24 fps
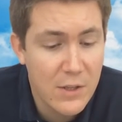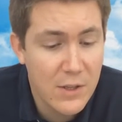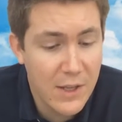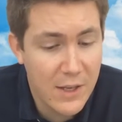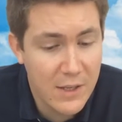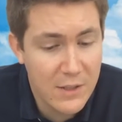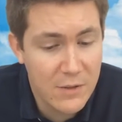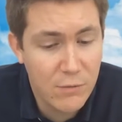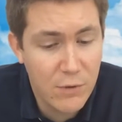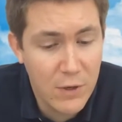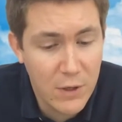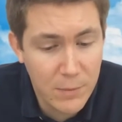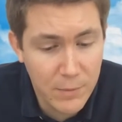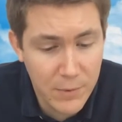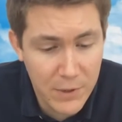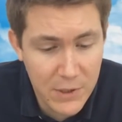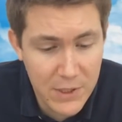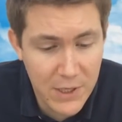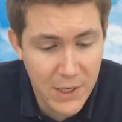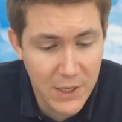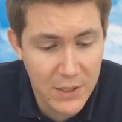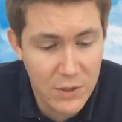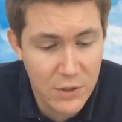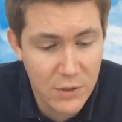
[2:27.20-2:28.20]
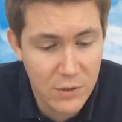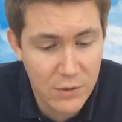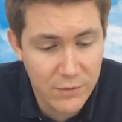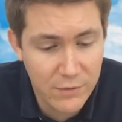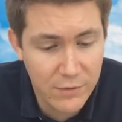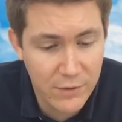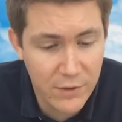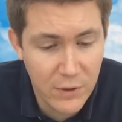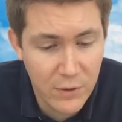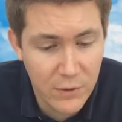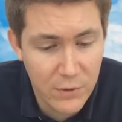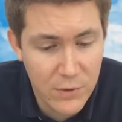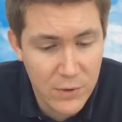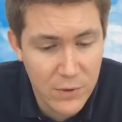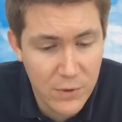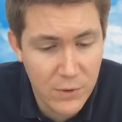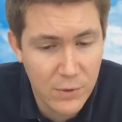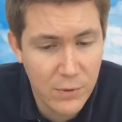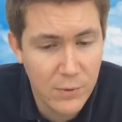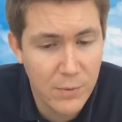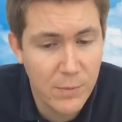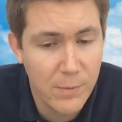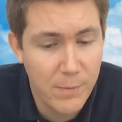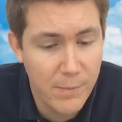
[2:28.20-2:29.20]
There's real potential for you
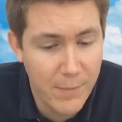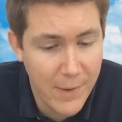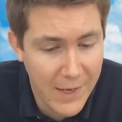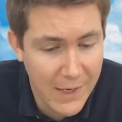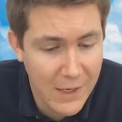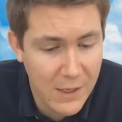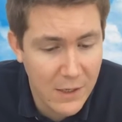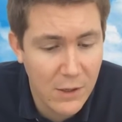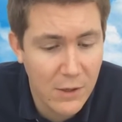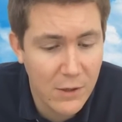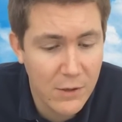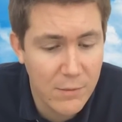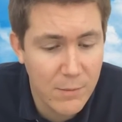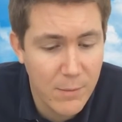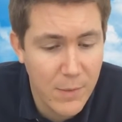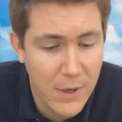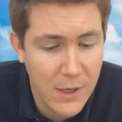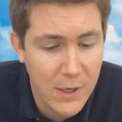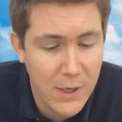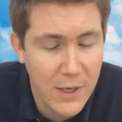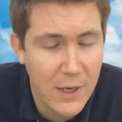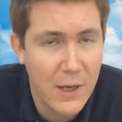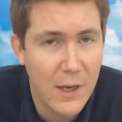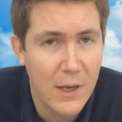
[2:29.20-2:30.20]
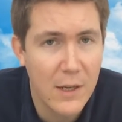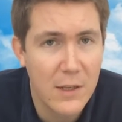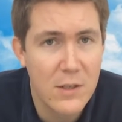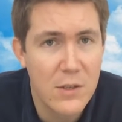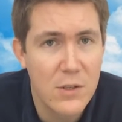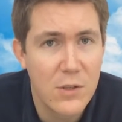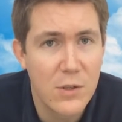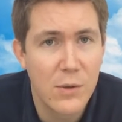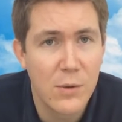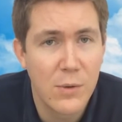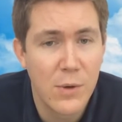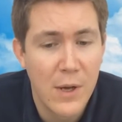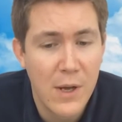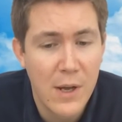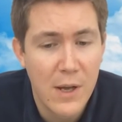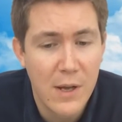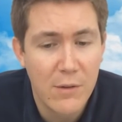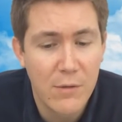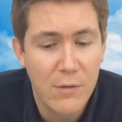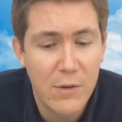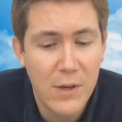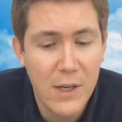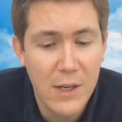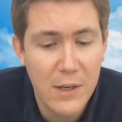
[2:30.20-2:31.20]
to make a lot of money and to
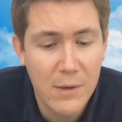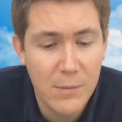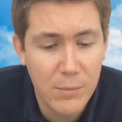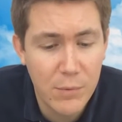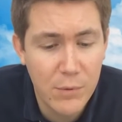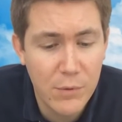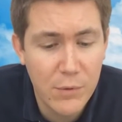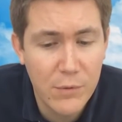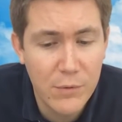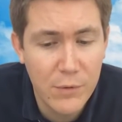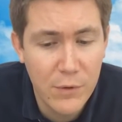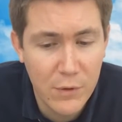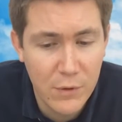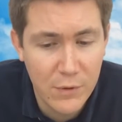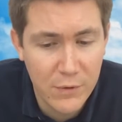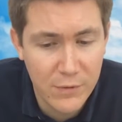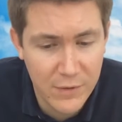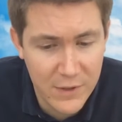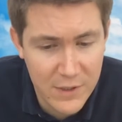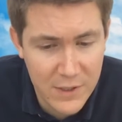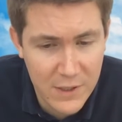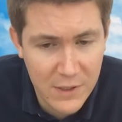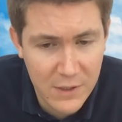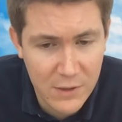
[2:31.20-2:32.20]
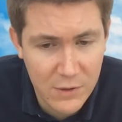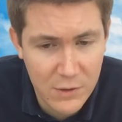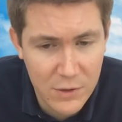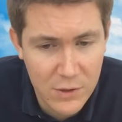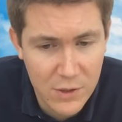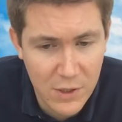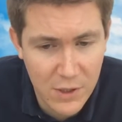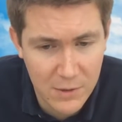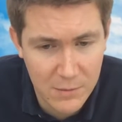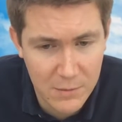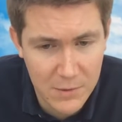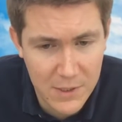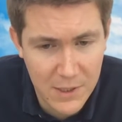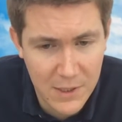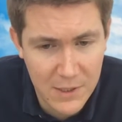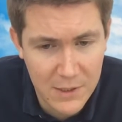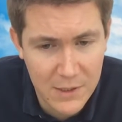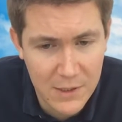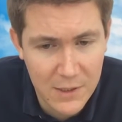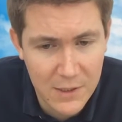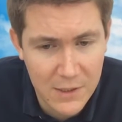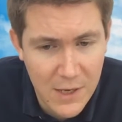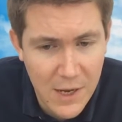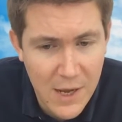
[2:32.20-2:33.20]
really improve your physical
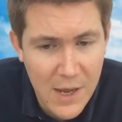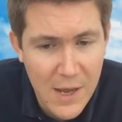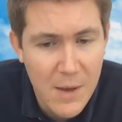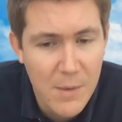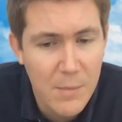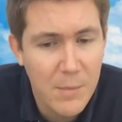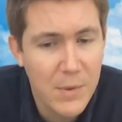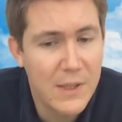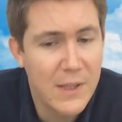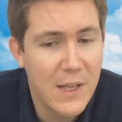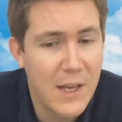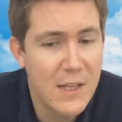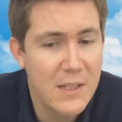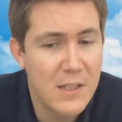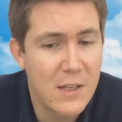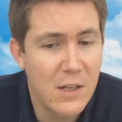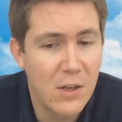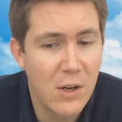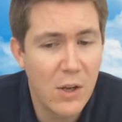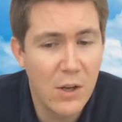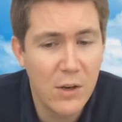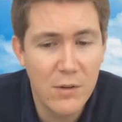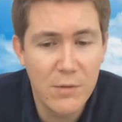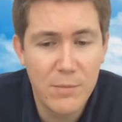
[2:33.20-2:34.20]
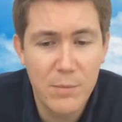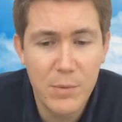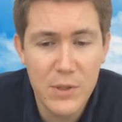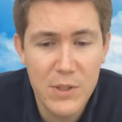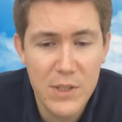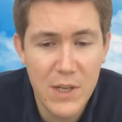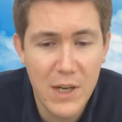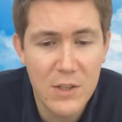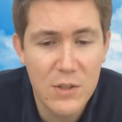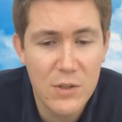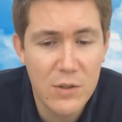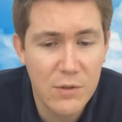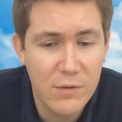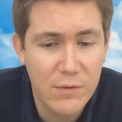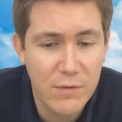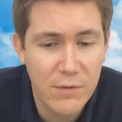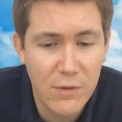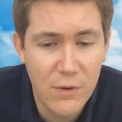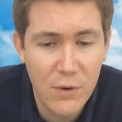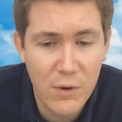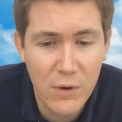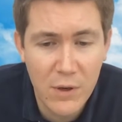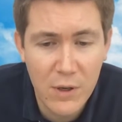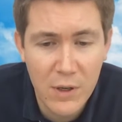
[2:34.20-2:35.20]
circumstances, but there's a lot of potential
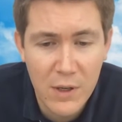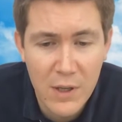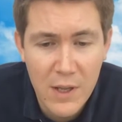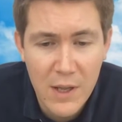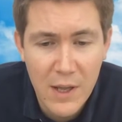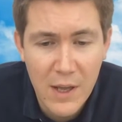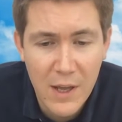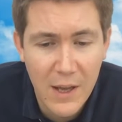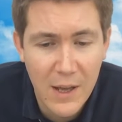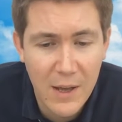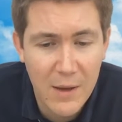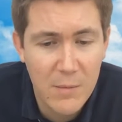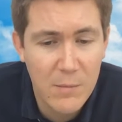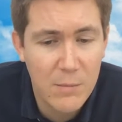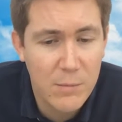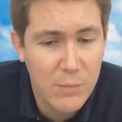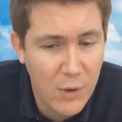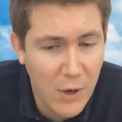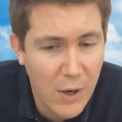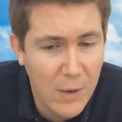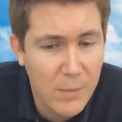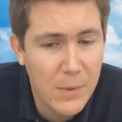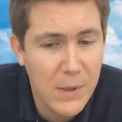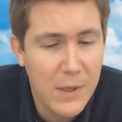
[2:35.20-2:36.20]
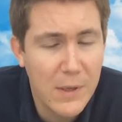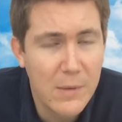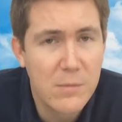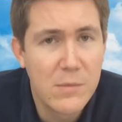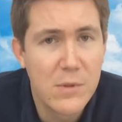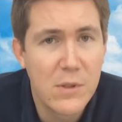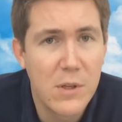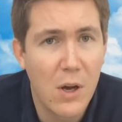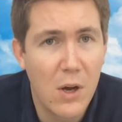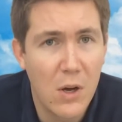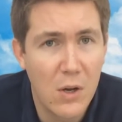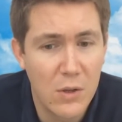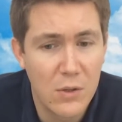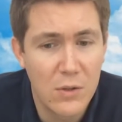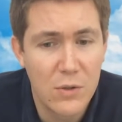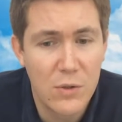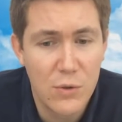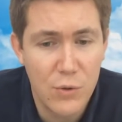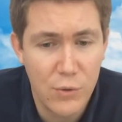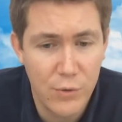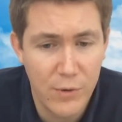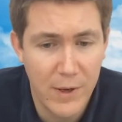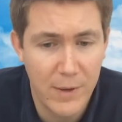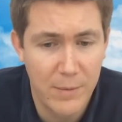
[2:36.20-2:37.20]
for uh, problems on
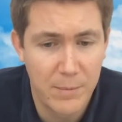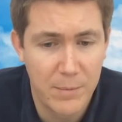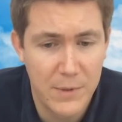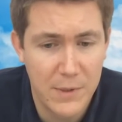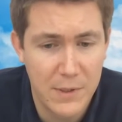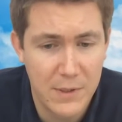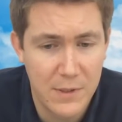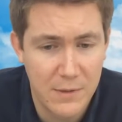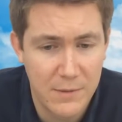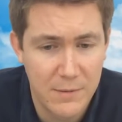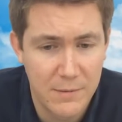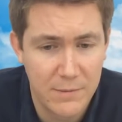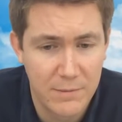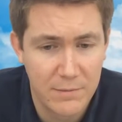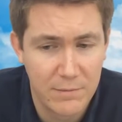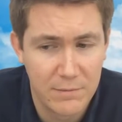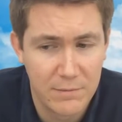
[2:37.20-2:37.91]
trips.